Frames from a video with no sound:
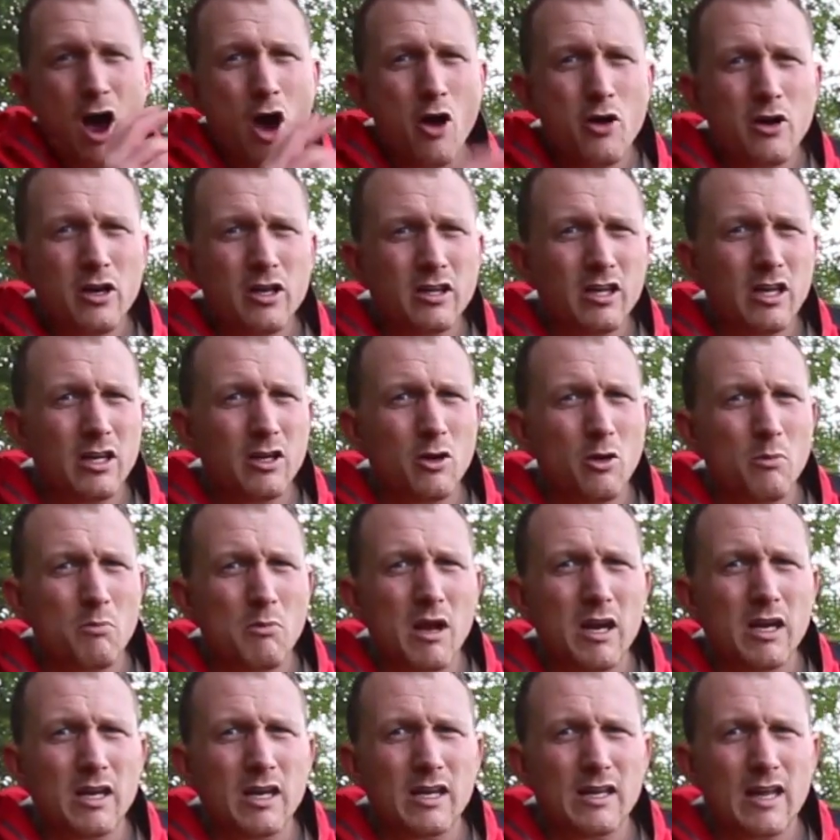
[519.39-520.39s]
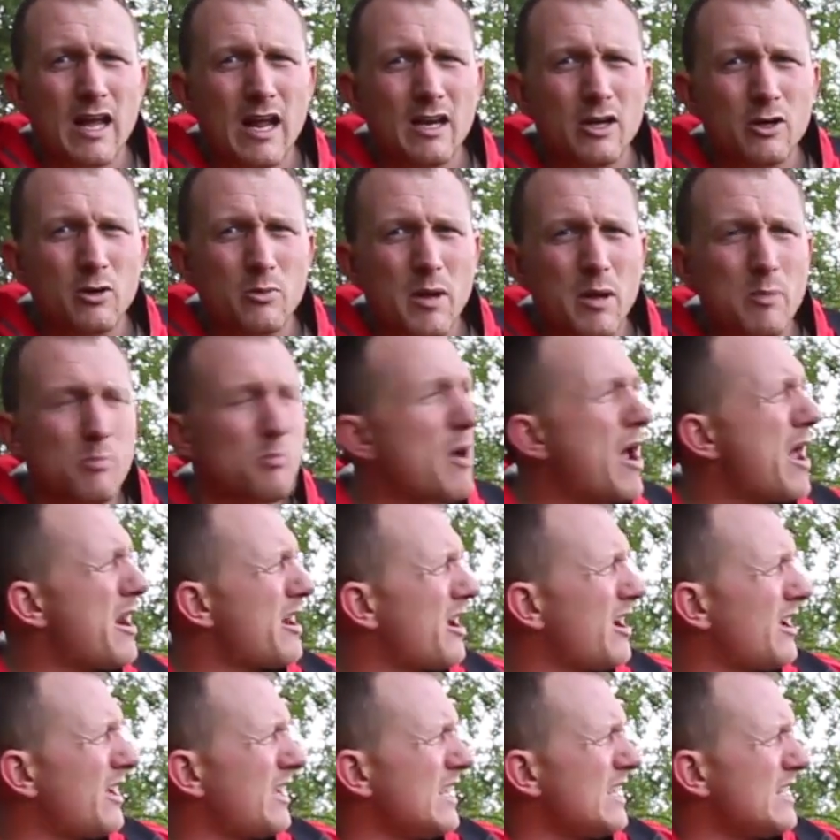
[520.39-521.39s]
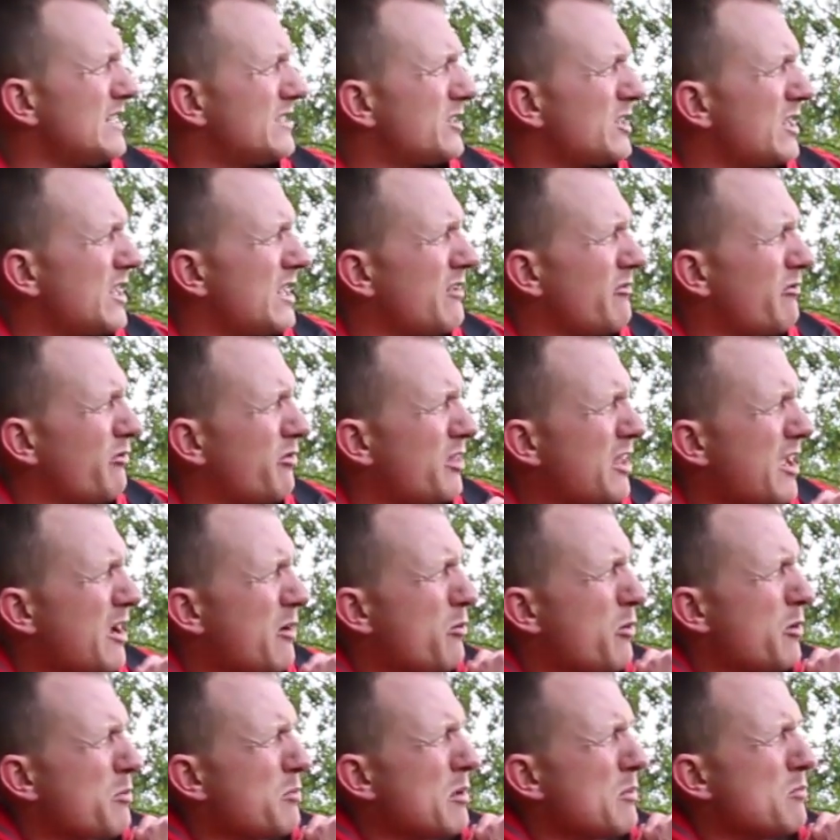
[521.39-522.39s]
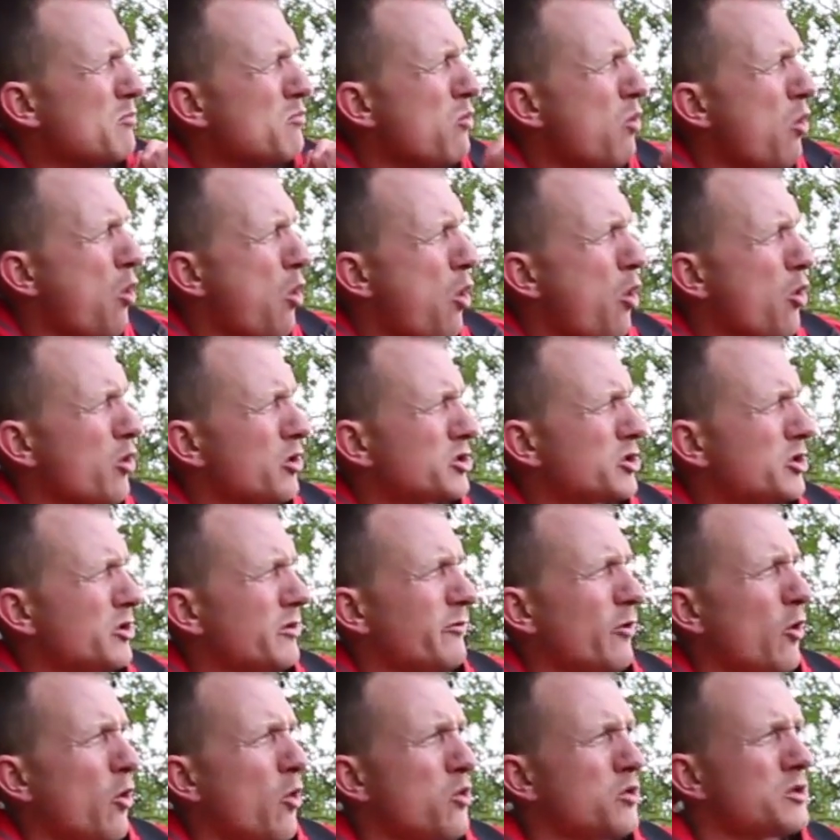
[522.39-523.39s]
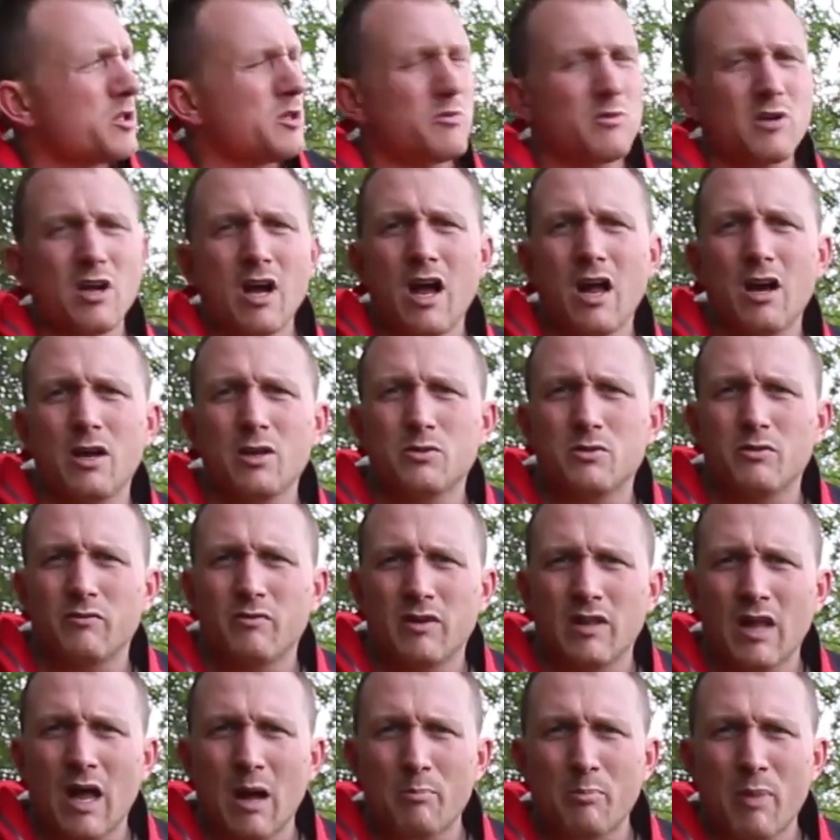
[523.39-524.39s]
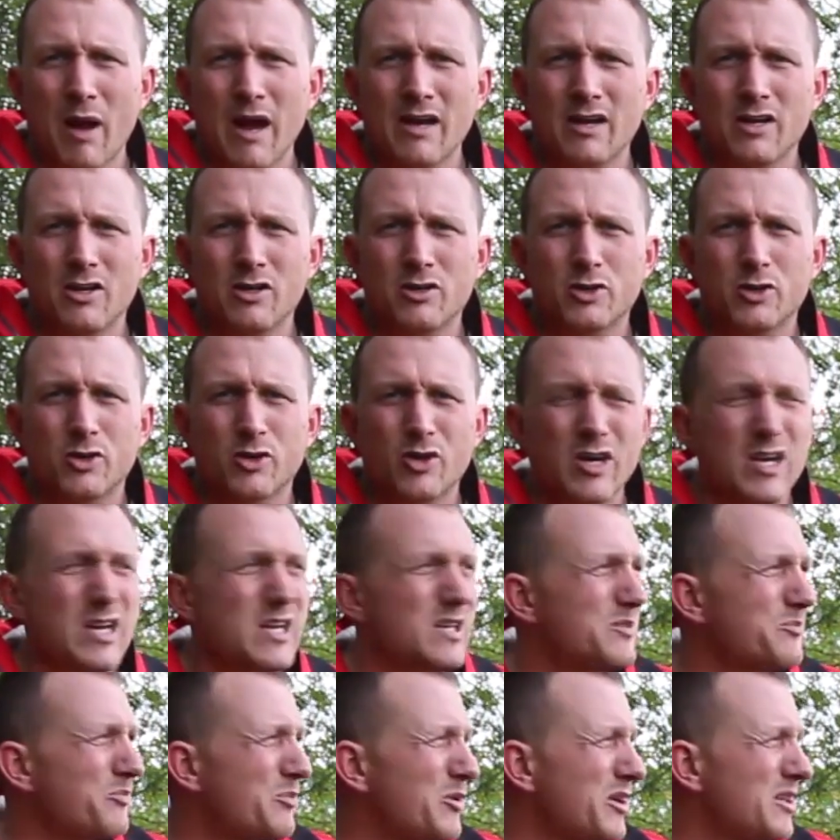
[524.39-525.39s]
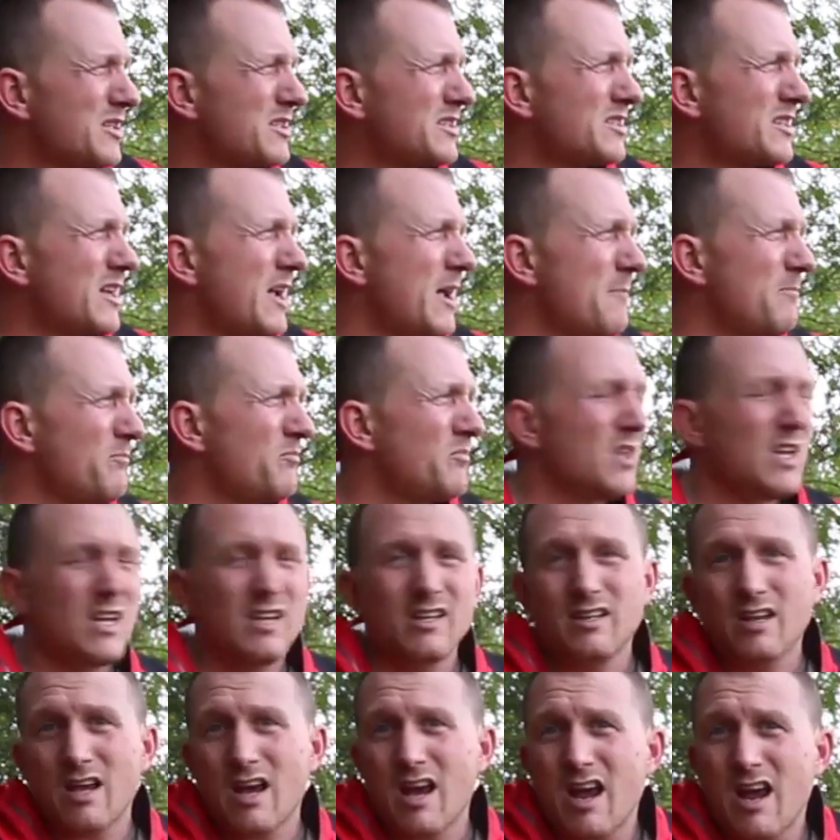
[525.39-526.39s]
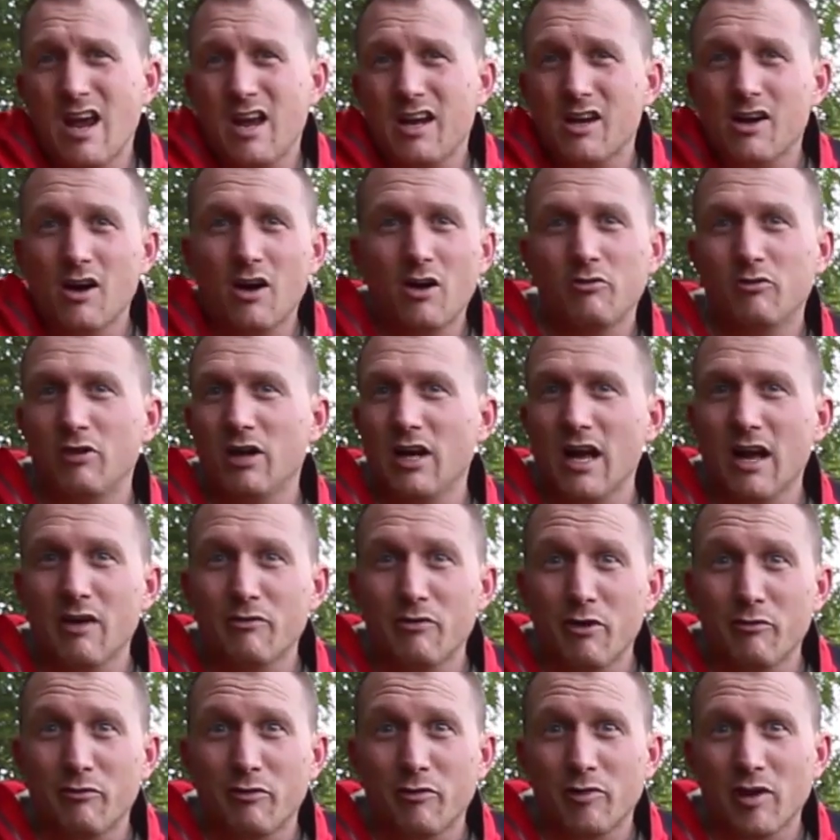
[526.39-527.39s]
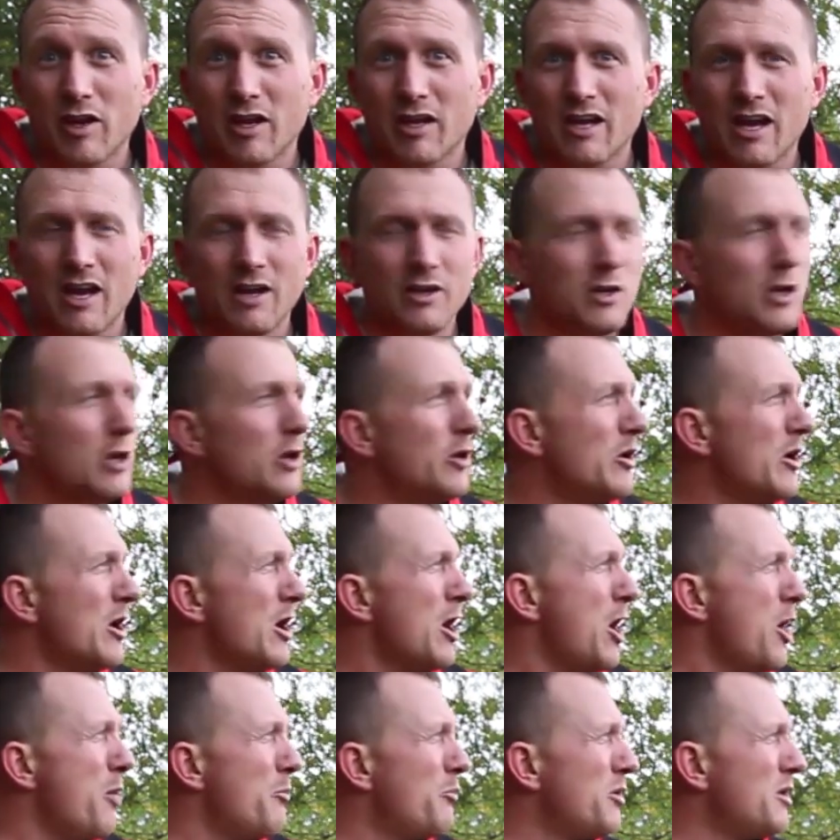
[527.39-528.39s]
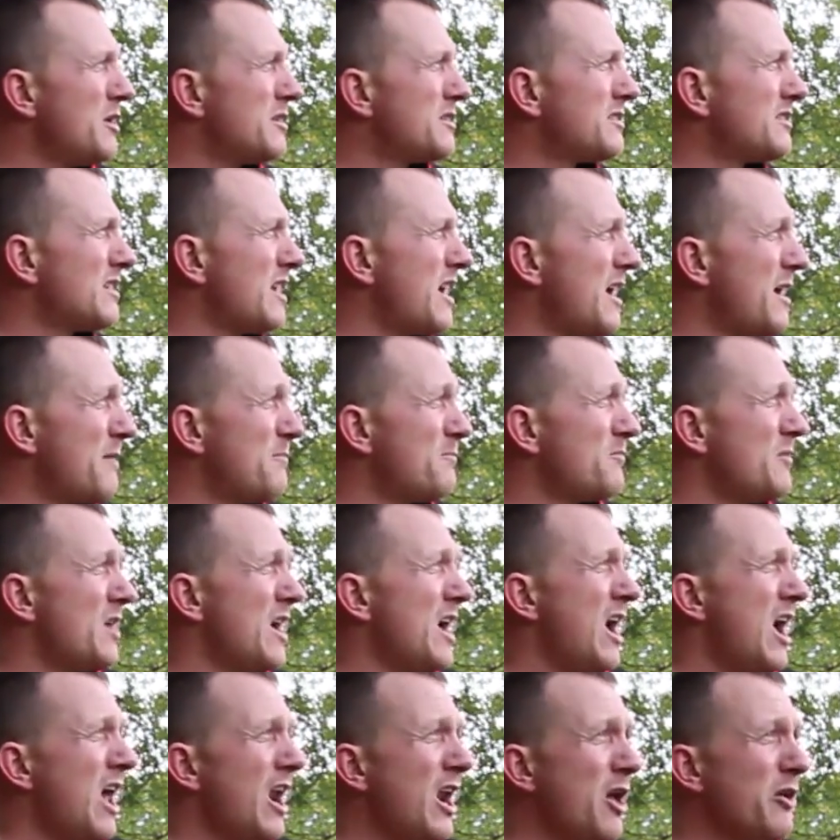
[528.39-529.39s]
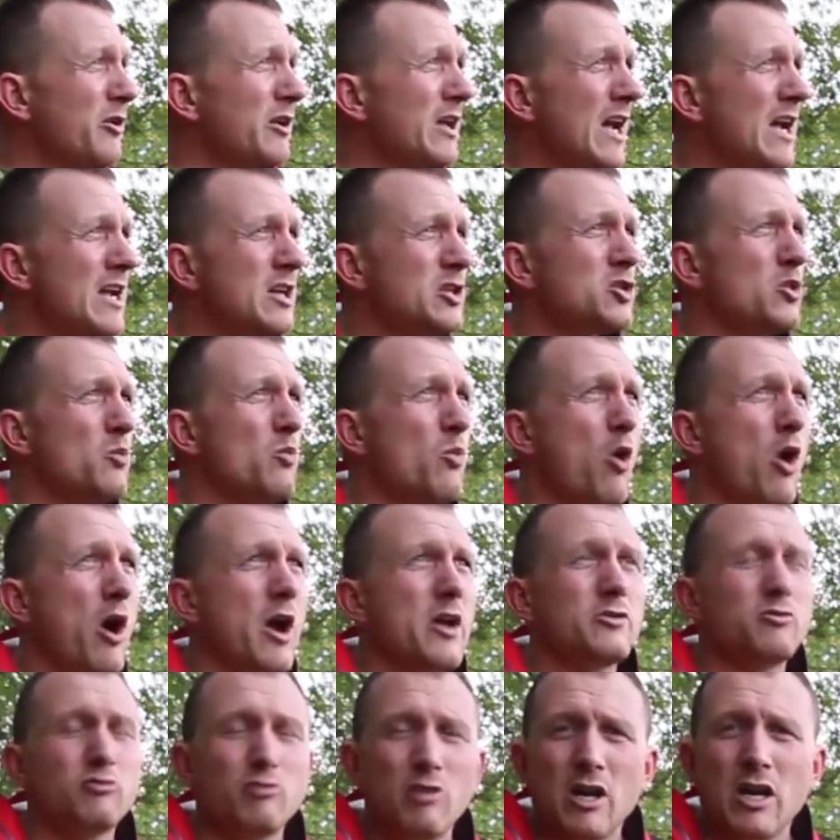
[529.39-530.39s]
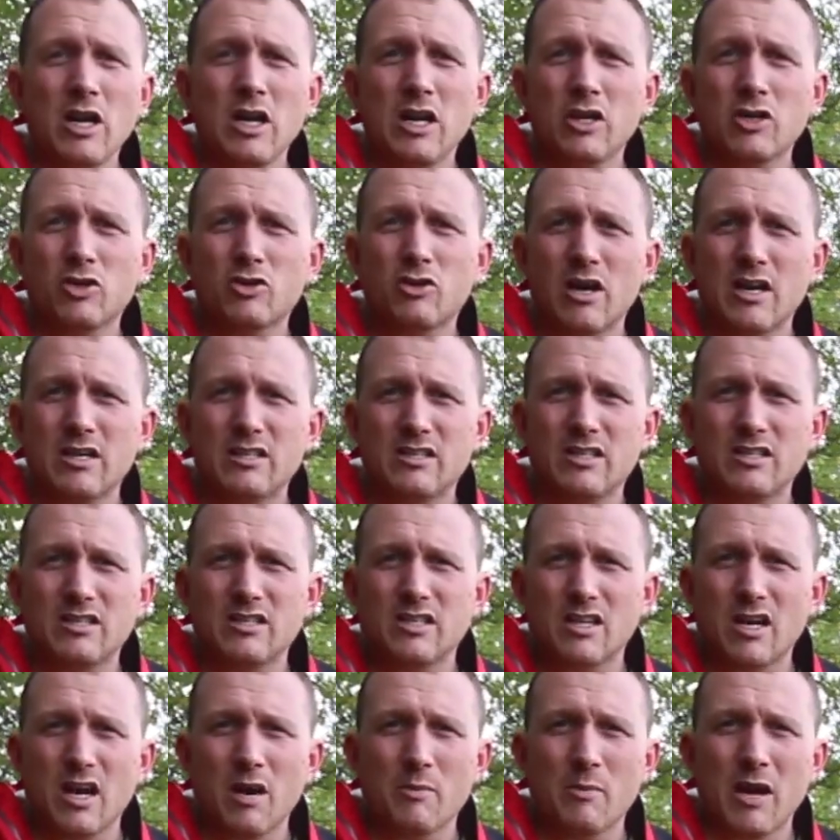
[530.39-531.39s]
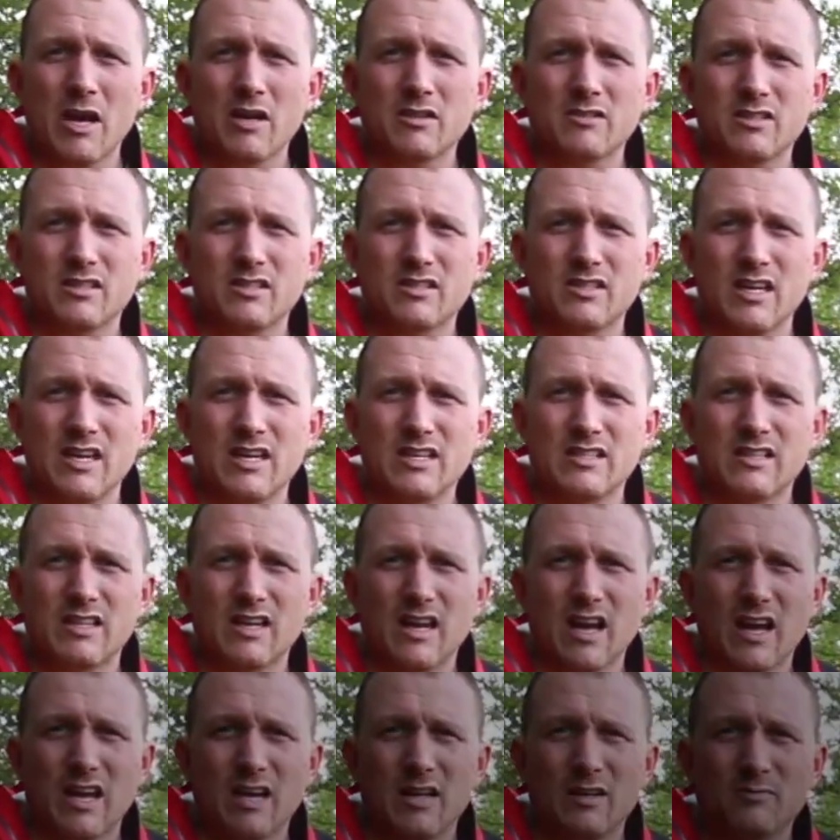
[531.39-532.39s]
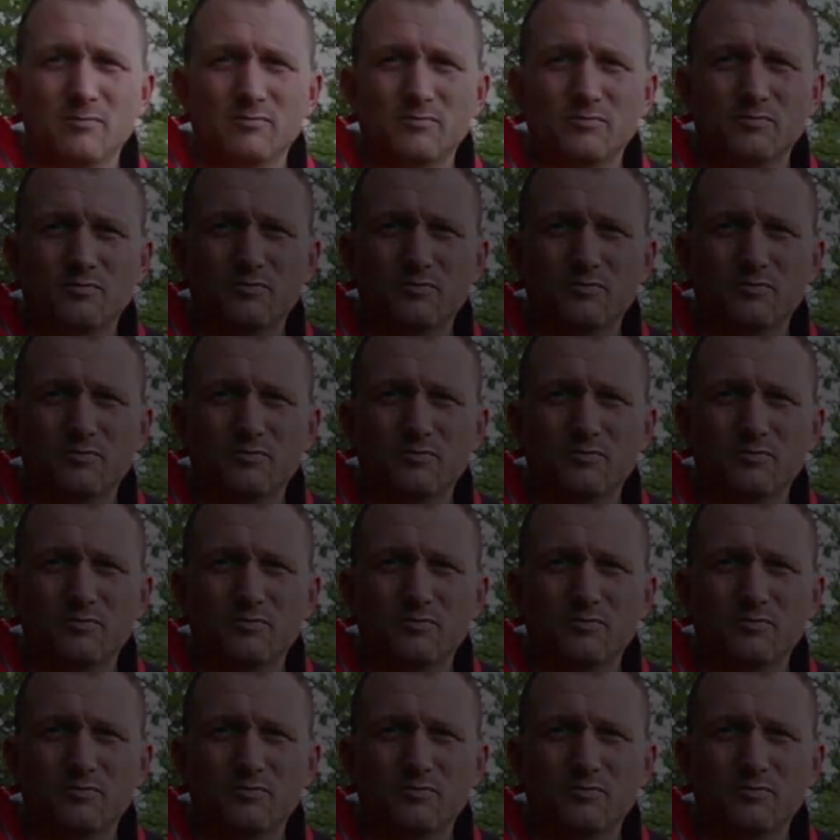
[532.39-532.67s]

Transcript: Only thing that would make it that little bit better is if there would be more sort of autumn colours within that bank of trees. But yeah, you can't really have everything, can you? But location wise, really interesting to come out to see today.